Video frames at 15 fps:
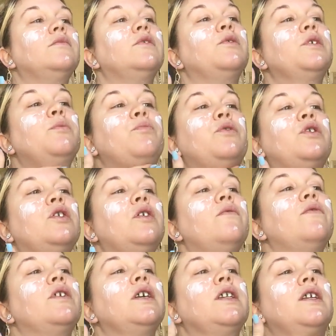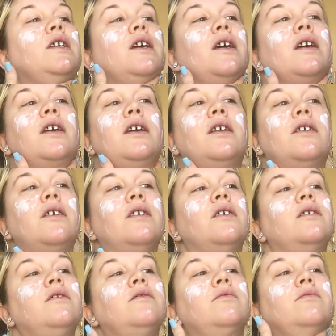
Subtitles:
And don't forget the neck either.